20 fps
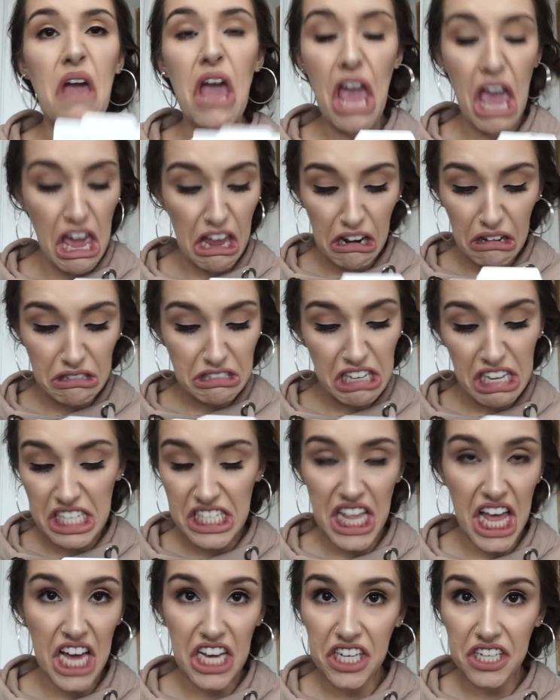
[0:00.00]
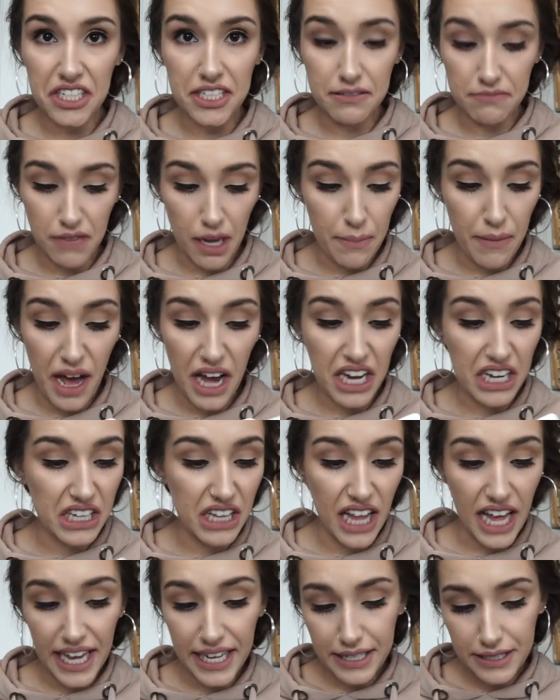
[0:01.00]
It don't taste that good, I'm not gonna
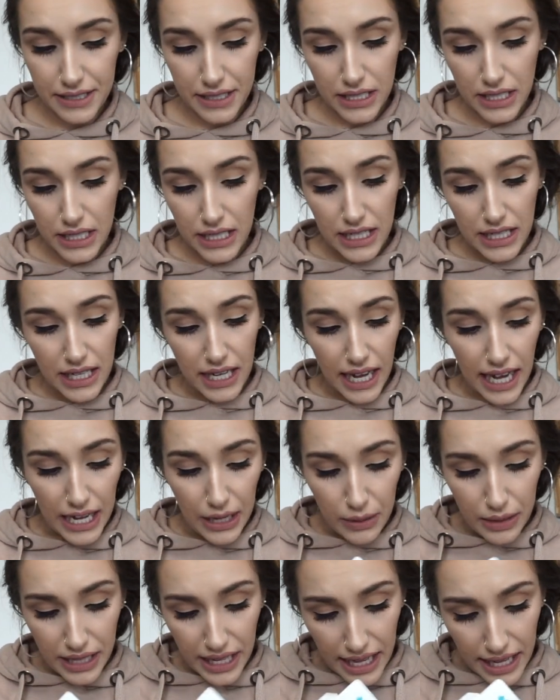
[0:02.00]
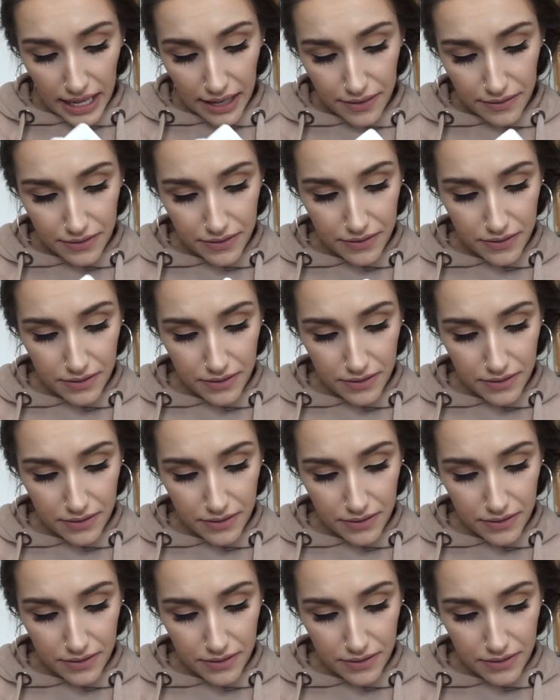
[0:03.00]
lie. I only have,